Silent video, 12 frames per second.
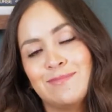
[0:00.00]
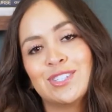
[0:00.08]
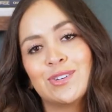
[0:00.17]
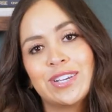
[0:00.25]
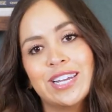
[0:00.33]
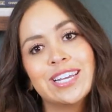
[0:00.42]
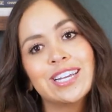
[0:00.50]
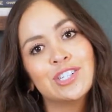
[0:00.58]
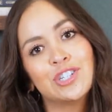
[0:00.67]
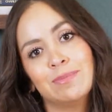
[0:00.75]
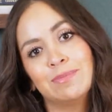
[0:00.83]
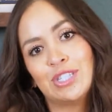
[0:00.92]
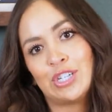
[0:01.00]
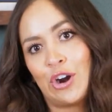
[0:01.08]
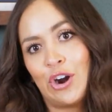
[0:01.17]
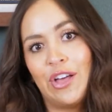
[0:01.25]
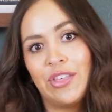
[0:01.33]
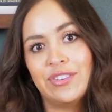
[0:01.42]
so getting a jump
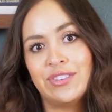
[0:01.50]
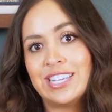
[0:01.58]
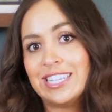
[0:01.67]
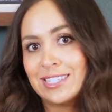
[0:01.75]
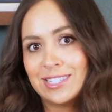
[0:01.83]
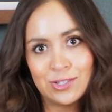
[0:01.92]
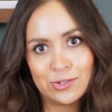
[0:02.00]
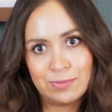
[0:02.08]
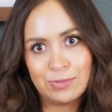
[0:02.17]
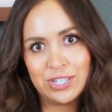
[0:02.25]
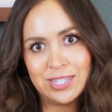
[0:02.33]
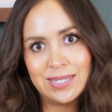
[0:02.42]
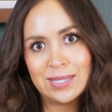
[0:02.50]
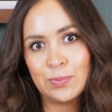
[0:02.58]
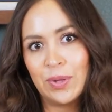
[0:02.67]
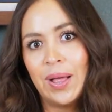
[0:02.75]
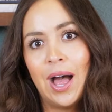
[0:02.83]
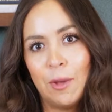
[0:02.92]
start on these descriptions
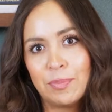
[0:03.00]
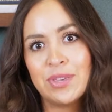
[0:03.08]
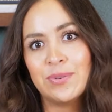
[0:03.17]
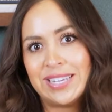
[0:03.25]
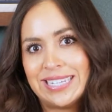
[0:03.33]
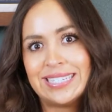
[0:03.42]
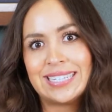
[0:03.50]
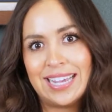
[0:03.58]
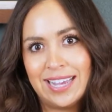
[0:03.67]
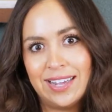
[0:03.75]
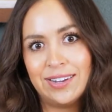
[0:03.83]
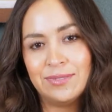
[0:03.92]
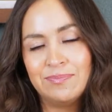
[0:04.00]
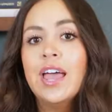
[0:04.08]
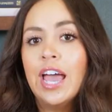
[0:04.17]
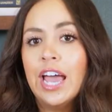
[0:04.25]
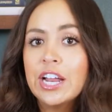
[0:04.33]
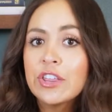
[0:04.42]
will help you ease in.
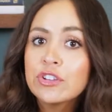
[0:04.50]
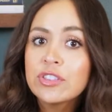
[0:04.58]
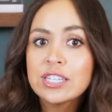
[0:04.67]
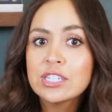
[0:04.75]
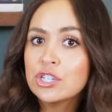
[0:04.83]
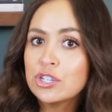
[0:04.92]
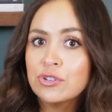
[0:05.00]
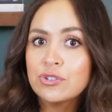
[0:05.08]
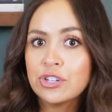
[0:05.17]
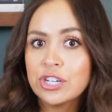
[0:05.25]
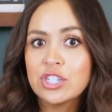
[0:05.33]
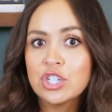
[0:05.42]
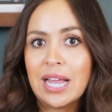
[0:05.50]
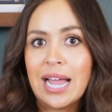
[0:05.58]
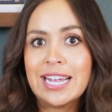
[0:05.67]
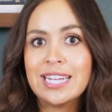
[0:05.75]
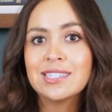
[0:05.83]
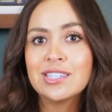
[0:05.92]
Another thing to do during
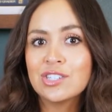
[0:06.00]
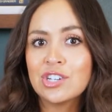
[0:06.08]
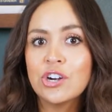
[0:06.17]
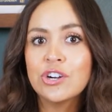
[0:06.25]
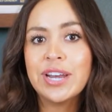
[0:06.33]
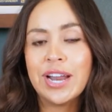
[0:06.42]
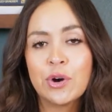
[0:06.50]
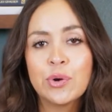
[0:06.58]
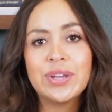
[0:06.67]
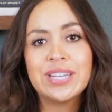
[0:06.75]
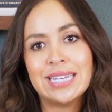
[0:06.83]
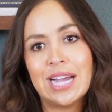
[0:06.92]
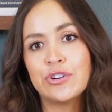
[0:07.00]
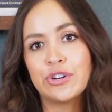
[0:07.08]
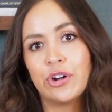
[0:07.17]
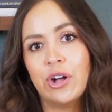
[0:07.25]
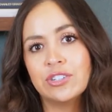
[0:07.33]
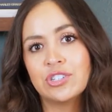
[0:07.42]
July is to start narrowing down your
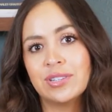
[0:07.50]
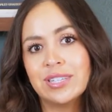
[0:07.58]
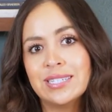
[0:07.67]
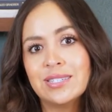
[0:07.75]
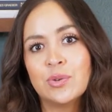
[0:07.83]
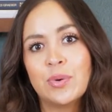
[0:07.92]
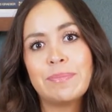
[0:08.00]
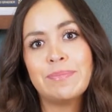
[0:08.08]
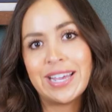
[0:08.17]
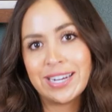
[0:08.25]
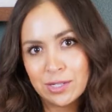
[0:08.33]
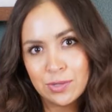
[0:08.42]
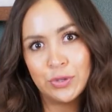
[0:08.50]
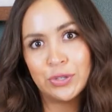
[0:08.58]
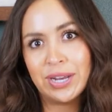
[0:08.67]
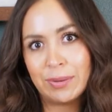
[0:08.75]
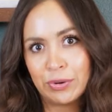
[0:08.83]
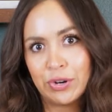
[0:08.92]
college list to a manageable
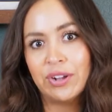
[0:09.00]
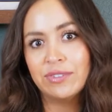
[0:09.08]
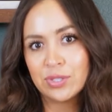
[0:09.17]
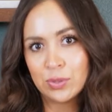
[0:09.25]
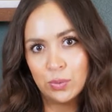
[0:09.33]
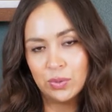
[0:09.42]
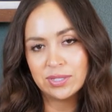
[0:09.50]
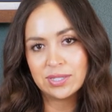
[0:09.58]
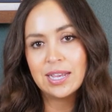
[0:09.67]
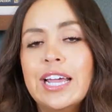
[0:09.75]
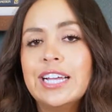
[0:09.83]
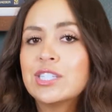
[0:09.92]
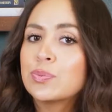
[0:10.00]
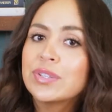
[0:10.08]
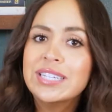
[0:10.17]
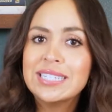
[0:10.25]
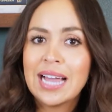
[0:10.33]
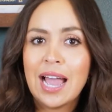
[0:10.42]
number of schools. It's
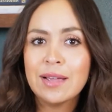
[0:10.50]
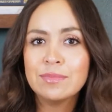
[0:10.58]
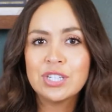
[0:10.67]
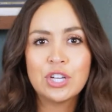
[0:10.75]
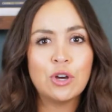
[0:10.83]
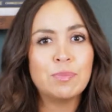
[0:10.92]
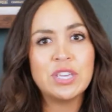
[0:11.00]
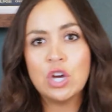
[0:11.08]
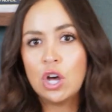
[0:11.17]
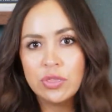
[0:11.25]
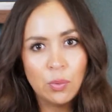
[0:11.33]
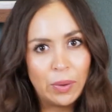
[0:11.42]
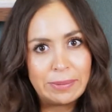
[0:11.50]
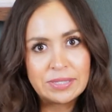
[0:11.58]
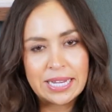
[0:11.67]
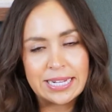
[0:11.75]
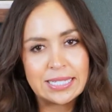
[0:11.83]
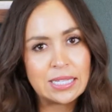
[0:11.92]
really time to go beyond the
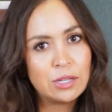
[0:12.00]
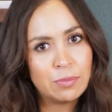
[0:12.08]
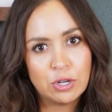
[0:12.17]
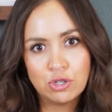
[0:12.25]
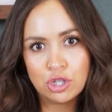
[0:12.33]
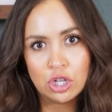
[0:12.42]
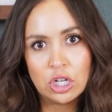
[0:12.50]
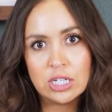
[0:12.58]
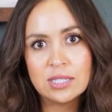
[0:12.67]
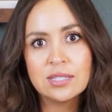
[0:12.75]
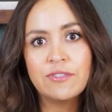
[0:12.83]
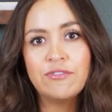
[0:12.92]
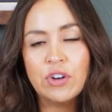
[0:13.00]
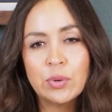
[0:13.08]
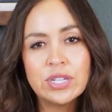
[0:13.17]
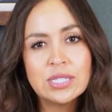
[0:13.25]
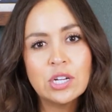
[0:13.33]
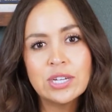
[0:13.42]
websites and the brochures.
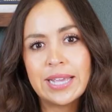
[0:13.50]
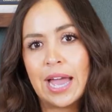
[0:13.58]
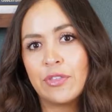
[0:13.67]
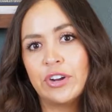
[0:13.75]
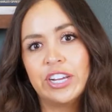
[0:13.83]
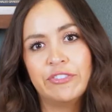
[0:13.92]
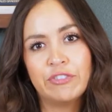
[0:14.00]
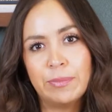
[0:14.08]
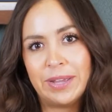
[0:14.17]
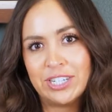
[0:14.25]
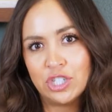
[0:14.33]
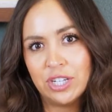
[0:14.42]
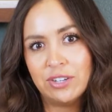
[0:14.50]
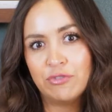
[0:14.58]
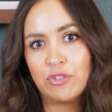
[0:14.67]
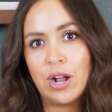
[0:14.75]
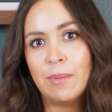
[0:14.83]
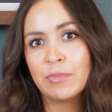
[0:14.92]
Focus on gathering information
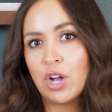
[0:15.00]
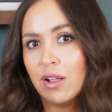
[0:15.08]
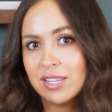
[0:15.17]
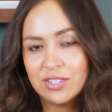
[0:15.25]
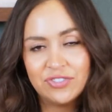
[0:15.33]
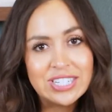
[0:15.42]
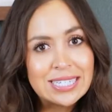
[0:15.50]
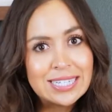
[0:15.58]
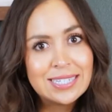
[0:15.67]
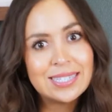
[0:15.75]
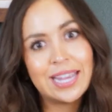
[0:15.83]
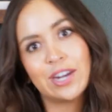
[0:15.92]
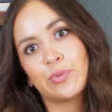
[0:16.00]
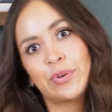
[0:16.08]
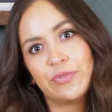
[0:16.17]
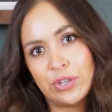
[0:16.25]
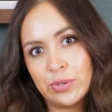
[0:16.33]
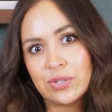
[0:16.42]
from college visits and
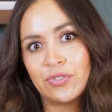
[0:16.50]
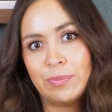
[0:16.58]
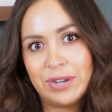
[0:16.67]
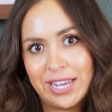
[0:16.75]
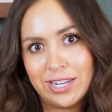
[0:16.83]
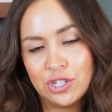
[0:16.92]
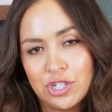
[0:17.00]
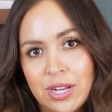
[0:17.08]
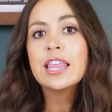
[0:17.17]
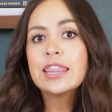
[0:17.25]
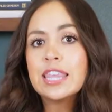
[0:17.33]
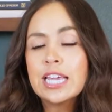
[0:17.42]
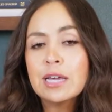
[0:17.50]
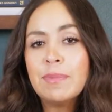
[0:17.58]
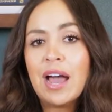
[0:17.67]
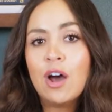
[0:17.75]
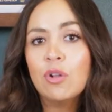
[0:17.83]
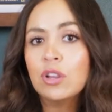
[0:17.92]
reviews from Niche. Think
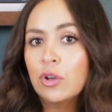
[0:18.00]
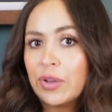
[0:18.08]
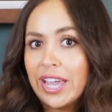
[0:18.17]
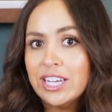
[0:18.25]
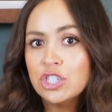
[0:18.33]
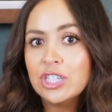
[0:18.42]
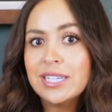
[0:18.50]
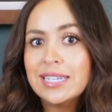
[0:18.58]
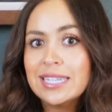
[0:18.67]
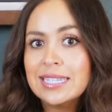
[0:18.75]
about location,